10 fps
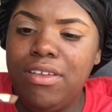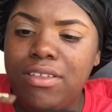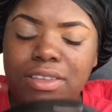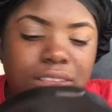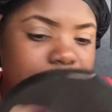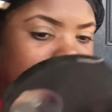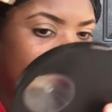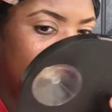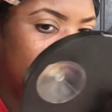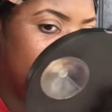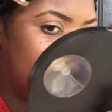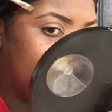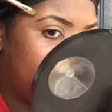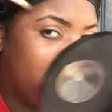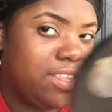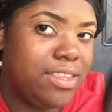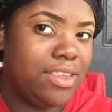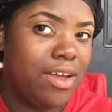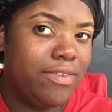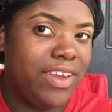Let's see. It was always
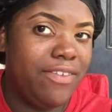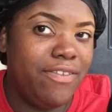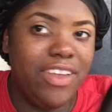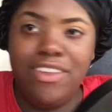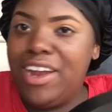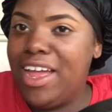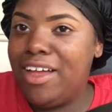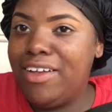soft and feathered out.